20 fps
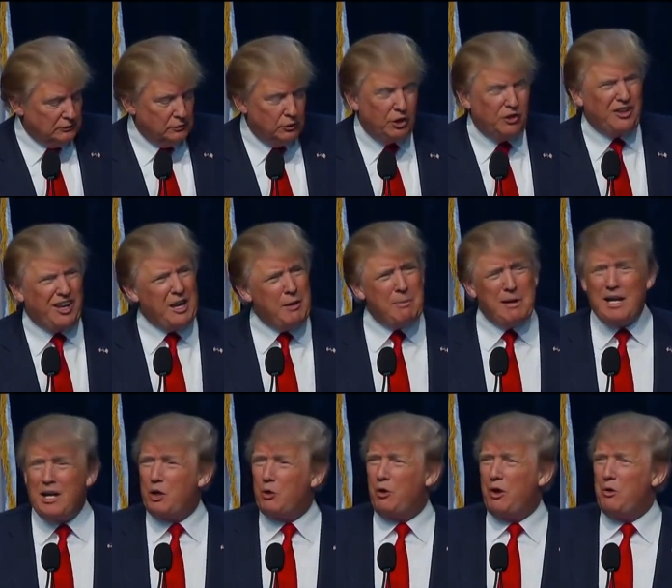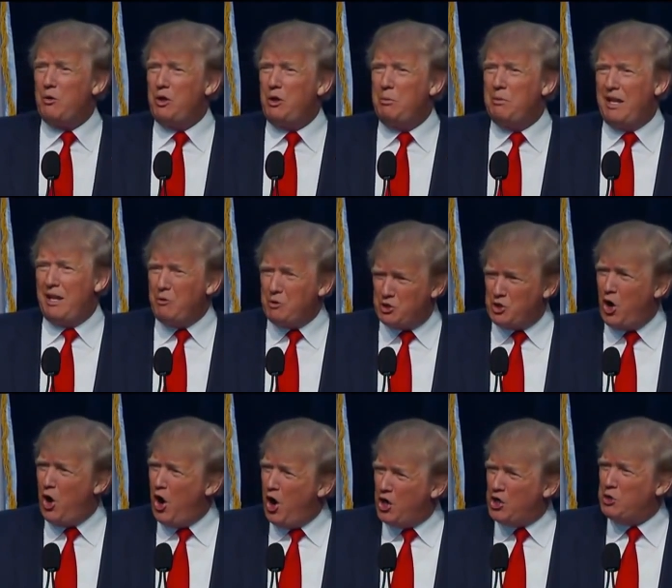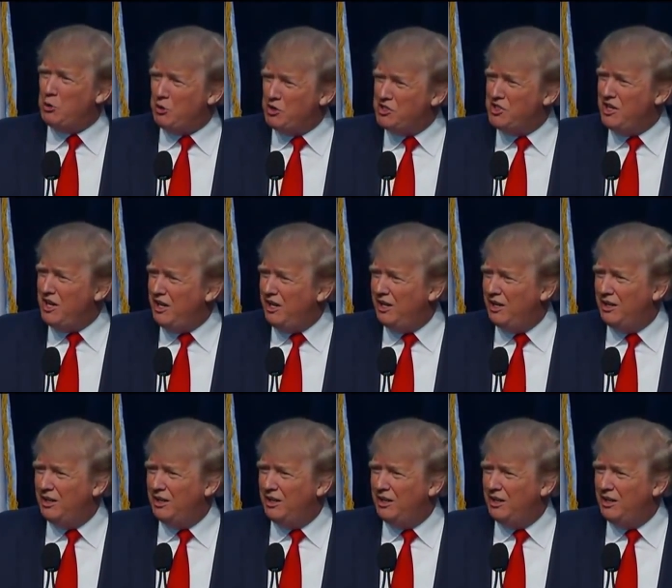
Does anybody agree with me? That was harsh, wasn't it?